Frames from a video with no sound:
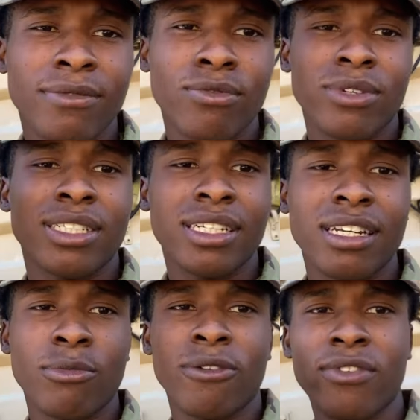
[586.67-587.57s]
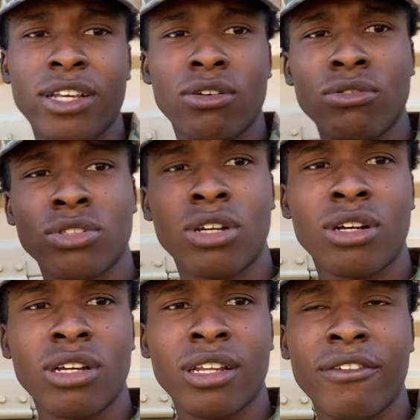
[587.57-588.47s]
If you want to see any more videos
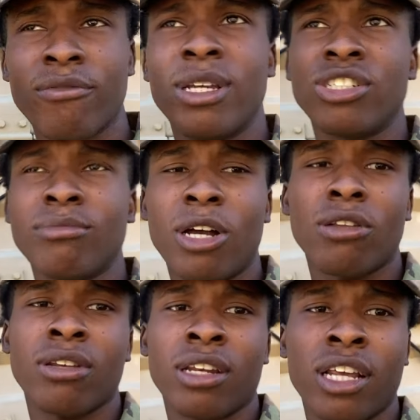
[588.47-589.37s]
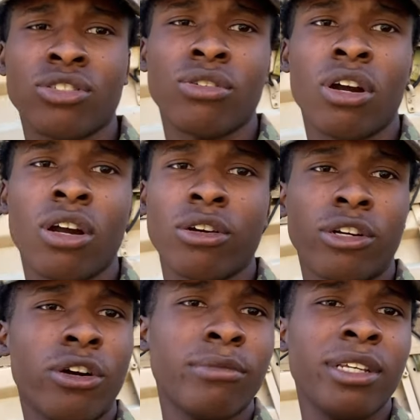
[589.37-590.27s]
on information about the National Guard or the
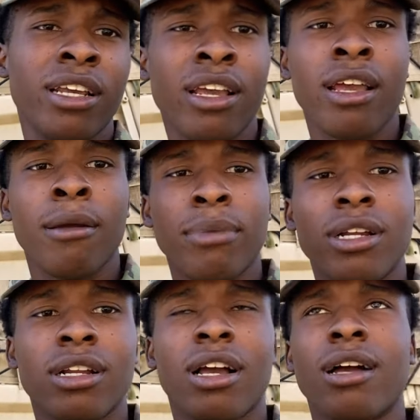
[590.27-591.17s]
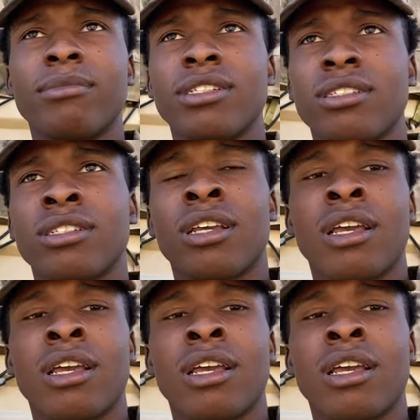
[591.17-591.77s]
Army, put it in the comments.